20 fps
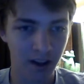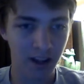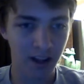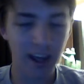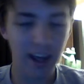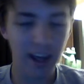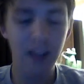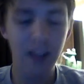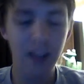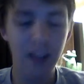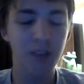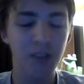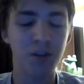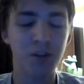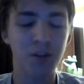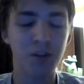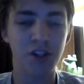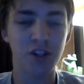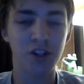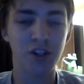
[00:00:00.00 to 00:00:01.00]
It was
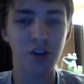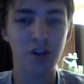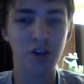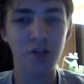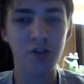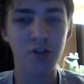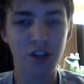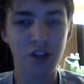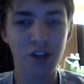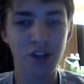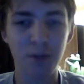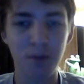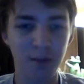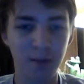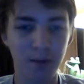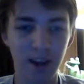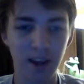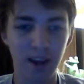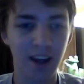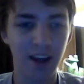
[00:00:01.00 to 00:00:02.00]
just so stupid to
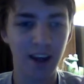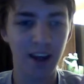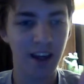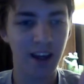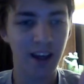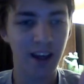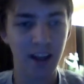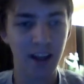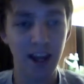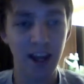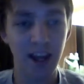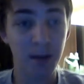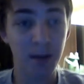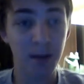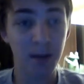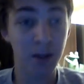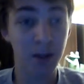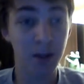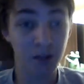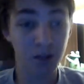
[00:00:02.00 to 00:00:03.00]
me. I
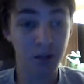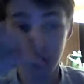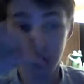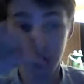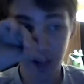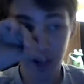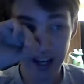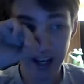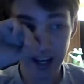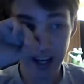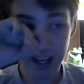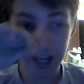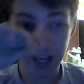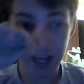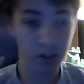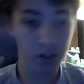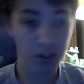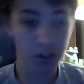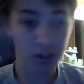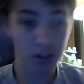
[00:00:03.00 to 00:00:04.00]
mean, it was a cool ending, it was
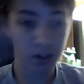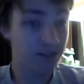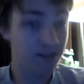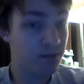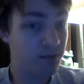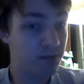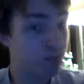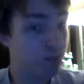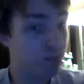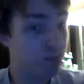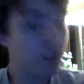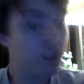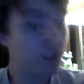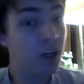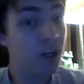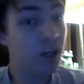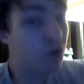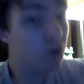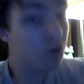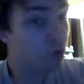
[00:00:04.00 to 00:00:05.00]
a
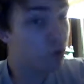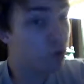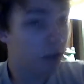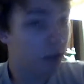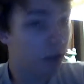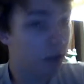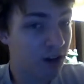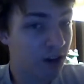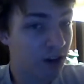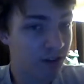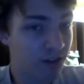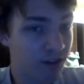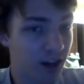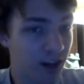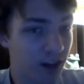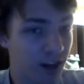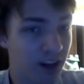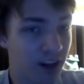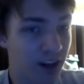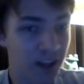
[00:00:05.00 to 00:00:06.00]
pretty cool boss
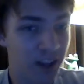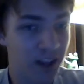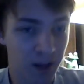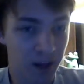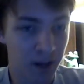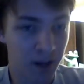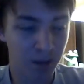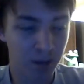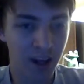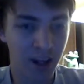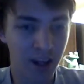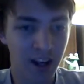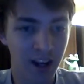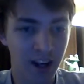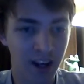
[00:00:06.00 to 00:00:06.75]
fight, but